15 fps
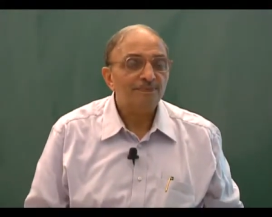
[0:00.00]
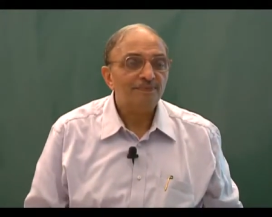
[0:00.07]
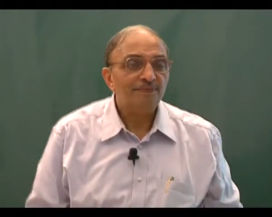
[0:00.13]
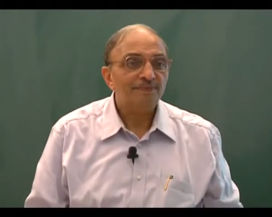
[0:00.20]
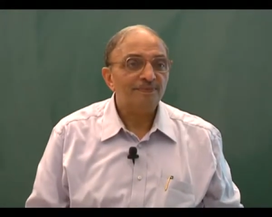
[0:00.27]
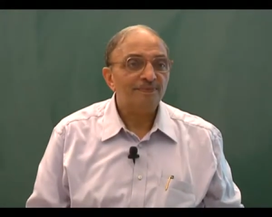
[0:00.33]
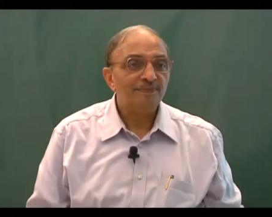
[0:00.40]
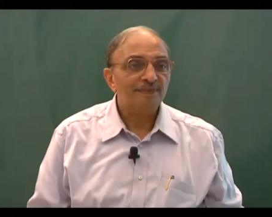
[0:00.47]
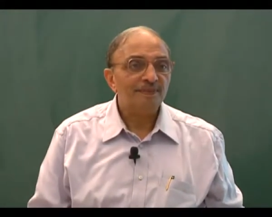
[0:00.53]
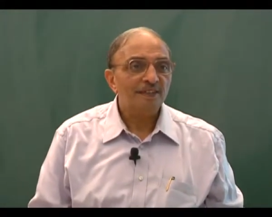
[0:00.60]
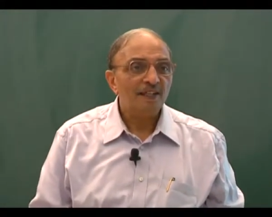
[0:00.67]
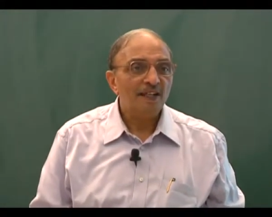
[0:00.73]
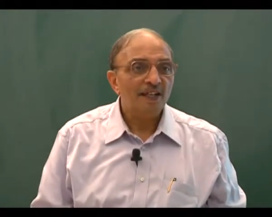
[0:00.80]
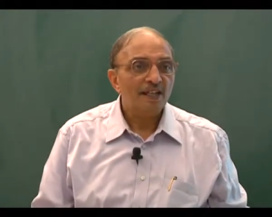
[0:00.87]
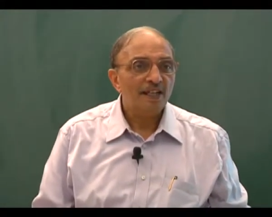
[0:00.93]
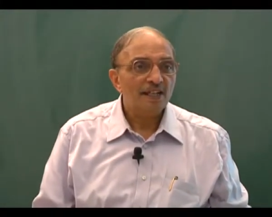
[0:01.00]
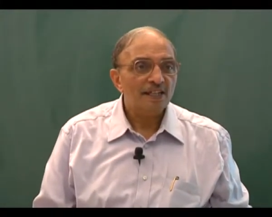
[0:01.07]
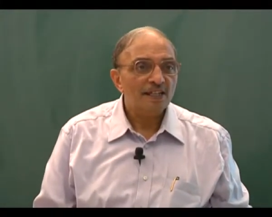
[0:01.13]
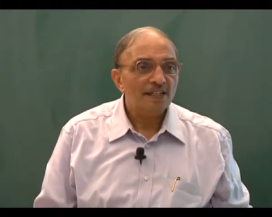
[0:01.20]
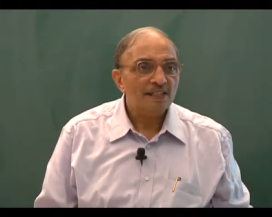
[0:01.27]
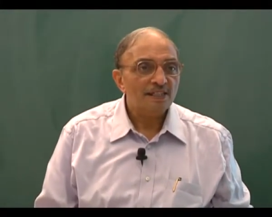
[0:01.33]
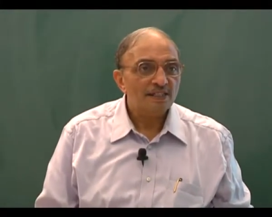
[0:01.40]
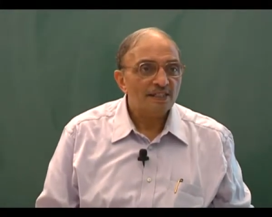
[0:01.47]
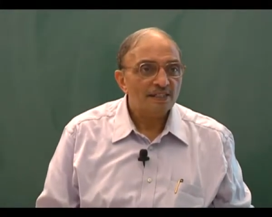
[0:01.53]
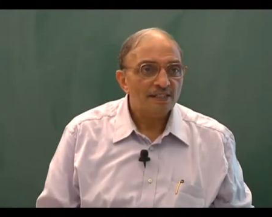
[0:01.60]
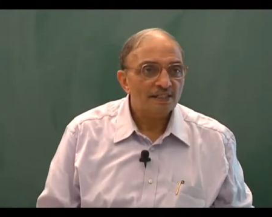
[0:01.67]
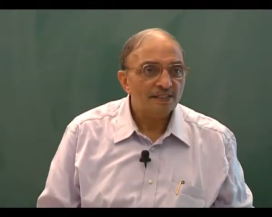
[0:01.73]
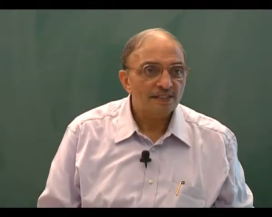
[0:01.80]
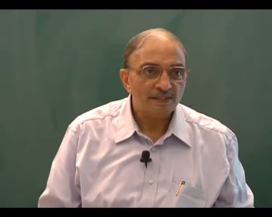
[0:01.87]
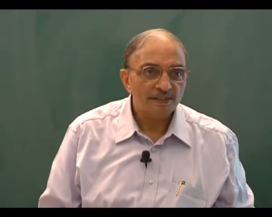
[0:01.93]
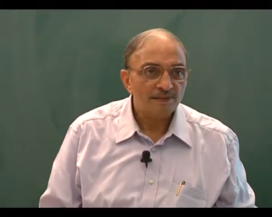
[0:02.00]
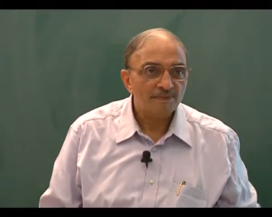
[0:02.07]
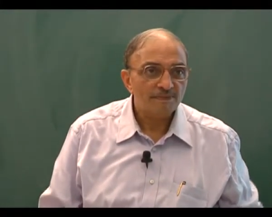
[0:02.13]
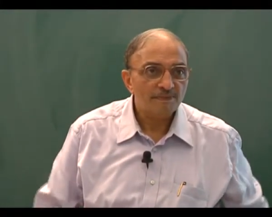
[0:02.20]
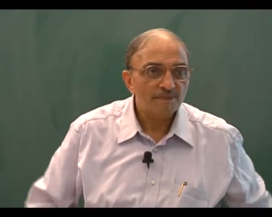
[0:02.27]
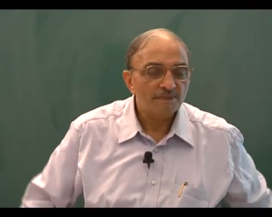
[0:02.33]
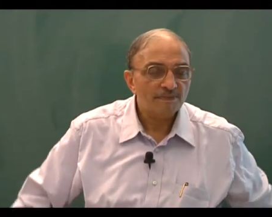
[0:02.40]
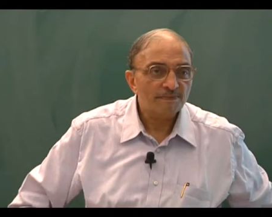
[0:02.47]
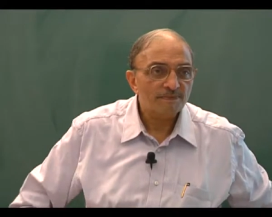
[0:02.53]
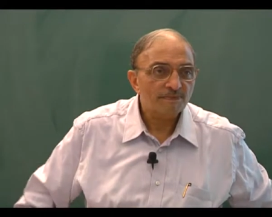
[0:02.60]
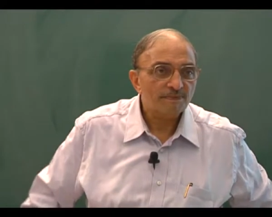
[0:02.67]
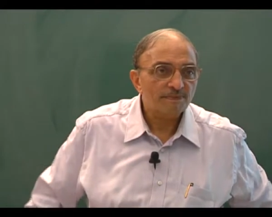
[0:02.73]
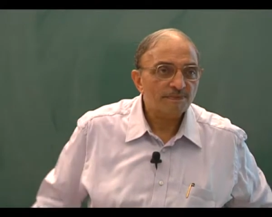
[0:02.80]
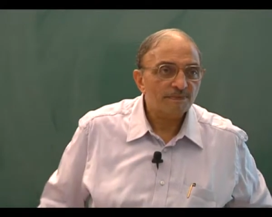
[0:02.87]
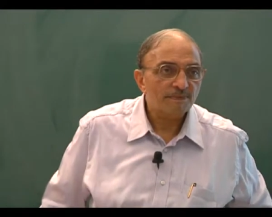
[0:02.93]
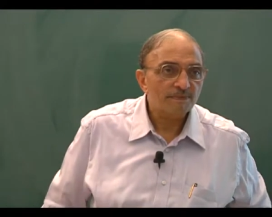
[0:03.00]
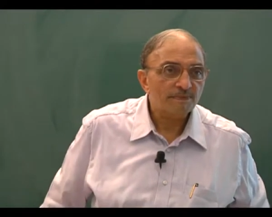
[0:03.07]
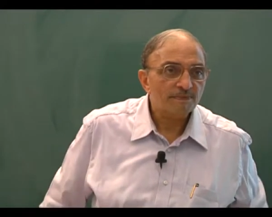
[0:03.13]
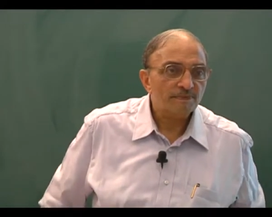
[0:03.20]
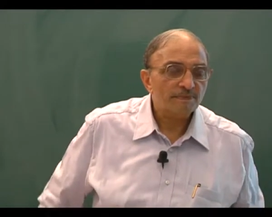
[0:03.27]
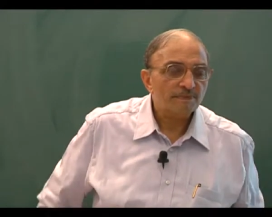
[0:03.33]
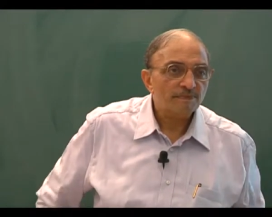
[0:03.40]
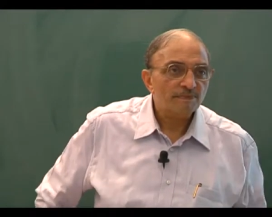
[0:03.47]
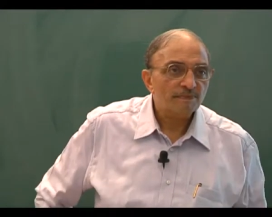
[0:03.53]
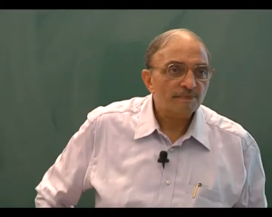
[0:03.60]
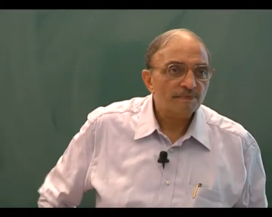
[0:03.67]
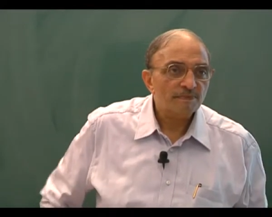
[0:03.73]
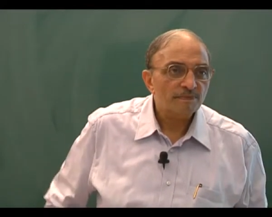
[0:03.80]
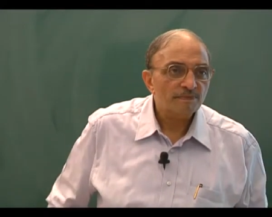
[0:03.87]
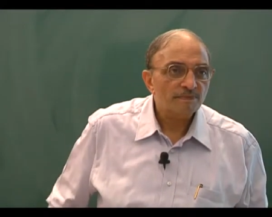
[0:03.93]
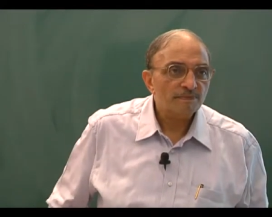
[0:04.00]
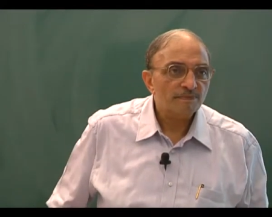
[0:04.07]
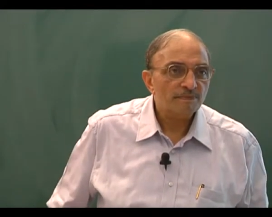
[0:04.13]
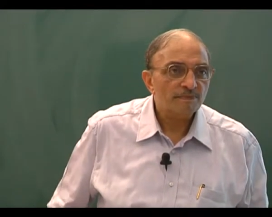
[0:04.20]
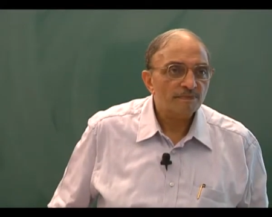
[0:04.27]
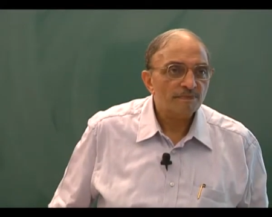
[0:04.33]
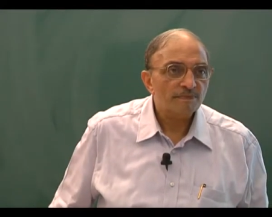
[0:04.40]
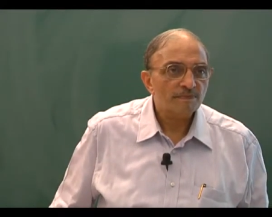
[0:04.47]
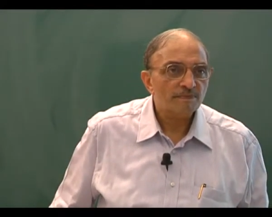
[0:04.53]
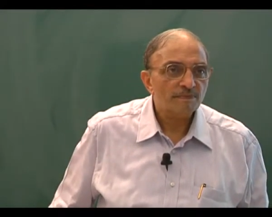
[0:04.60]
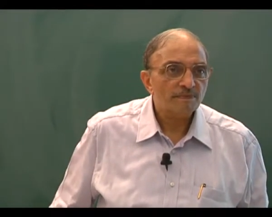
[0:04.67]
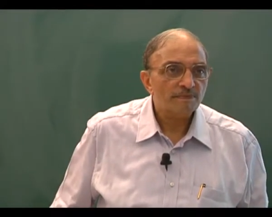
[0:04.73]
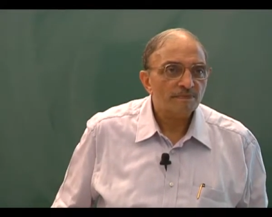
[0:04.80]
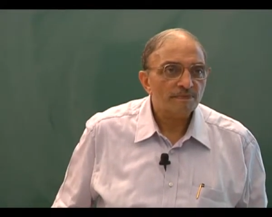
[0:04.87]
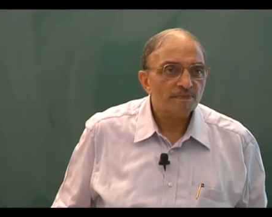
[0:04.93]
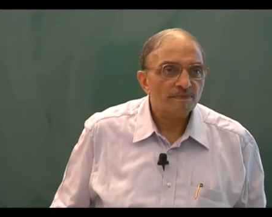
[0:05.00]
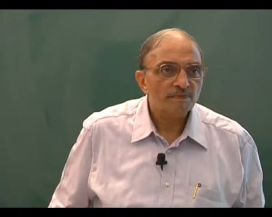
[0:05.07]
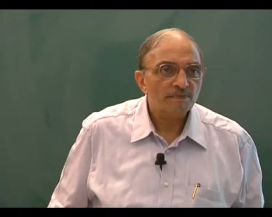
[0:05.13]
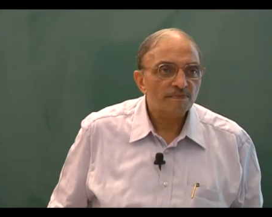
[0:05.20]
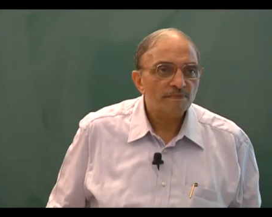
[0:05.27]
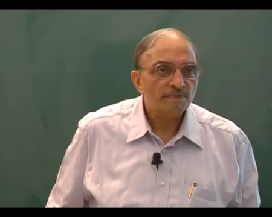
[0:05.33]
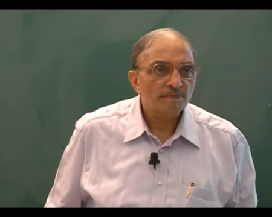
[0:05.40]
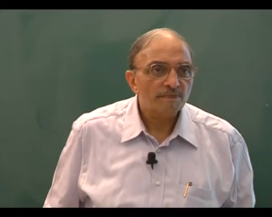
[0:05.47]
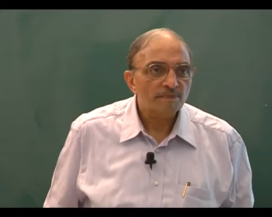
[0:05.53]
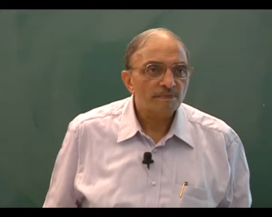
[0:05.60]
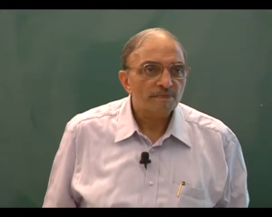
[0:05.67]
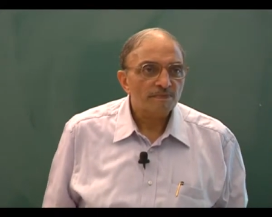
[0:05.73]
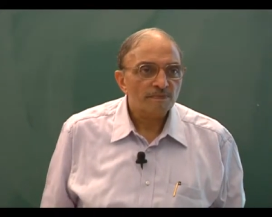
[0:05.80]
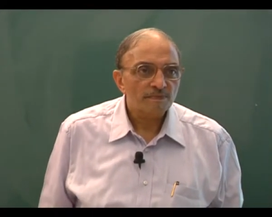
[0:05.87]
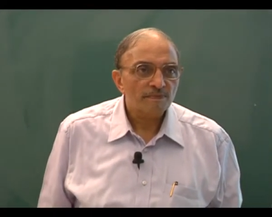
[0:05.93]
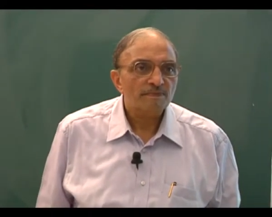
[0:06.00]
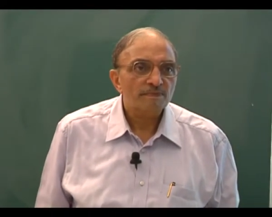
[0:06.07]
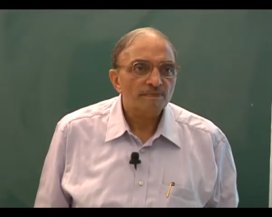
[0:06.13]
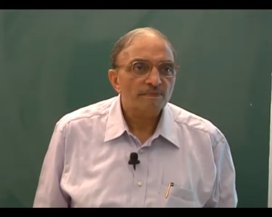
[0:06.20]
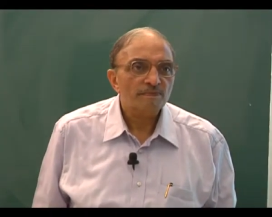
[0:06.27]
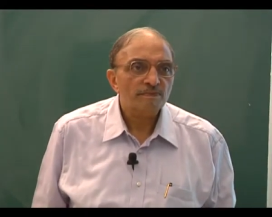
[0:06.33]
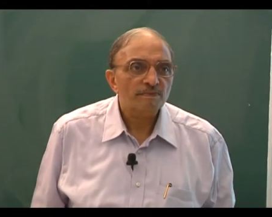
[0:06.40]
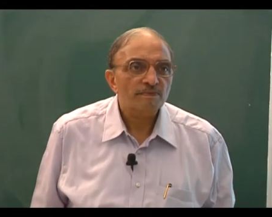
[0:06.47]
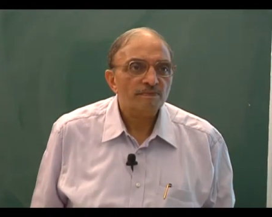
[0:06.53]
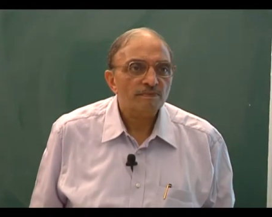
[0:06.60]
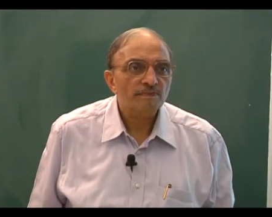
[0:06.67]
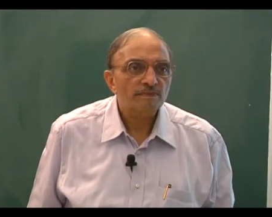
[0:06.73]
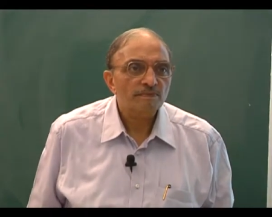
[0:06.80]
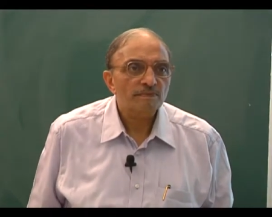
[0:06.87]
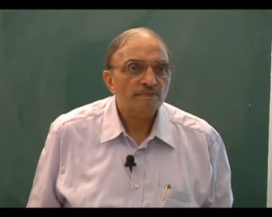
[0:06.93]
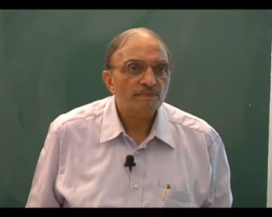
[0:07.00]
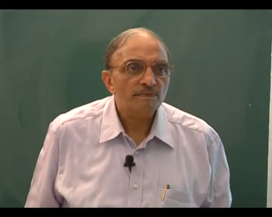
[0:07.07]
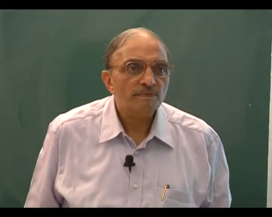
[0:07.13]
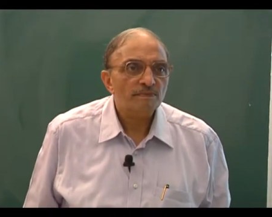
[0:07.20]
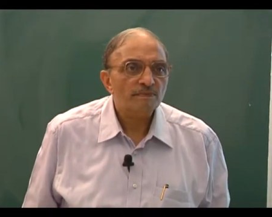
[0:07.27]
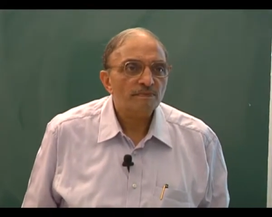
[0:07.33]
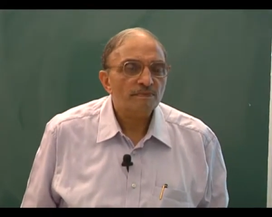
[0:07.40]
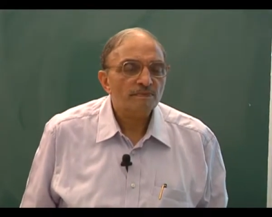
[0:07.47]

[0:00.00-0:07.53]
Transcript: Nobody speaks.